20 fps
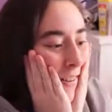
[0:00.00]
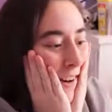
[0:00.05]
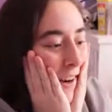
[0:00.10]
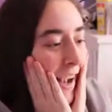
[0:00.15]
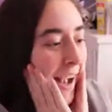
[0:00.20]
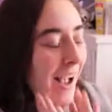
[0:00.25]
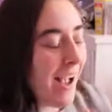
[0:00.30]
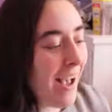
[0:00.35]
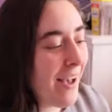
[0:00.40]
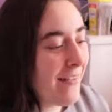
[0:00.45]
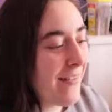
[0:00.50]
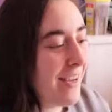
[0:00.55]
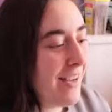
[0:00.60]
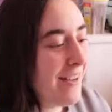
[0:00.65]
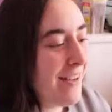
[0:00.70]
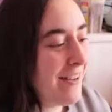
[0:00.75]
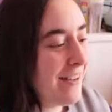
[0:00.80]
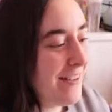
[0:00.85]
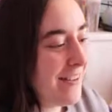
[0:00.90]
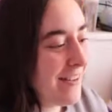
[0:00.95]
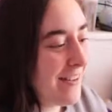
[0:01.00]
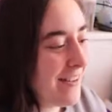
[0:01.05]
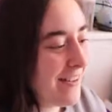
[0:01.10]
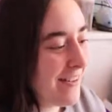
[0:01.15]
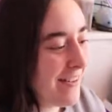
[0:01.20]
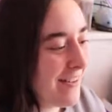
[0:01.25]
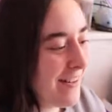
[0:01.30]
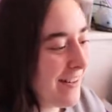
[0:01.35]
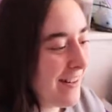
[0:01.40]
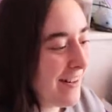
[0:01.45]
We're having another
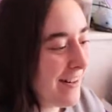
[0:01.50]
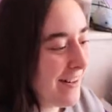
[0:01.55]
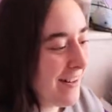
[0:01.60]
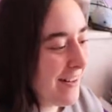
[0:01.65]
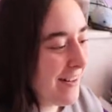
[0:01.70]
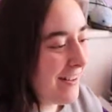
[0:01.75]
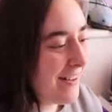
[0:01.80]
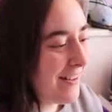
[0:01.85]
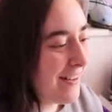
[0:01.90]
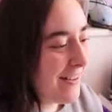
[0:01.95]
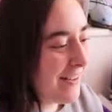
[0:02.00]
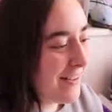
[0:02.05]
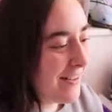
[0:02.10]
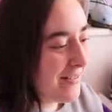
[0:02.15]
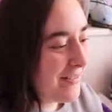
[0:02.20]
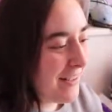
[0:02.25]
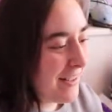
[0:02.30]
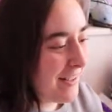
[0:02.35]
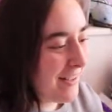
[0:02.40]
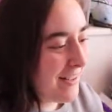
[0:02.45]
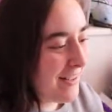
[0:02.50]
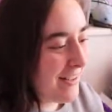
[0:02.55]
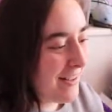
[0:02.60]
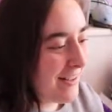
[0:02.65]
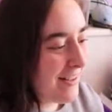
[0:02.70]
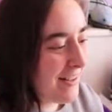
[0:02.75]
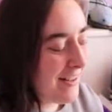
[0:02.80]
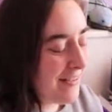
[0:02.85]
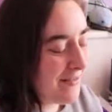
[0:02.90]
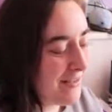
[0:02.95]
girl! Oh my
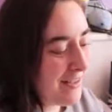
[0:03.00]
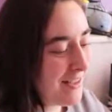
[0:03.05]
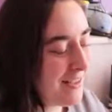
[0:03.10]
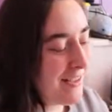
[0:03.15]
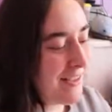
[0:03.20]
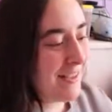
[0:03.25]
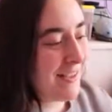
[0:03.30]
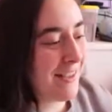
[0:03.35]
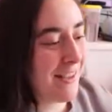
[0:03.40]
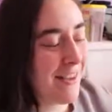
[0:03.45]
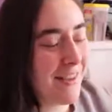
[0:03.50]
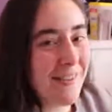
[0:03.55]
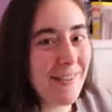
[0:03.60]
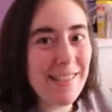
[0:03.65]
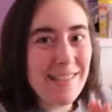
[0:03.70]
god, I'm so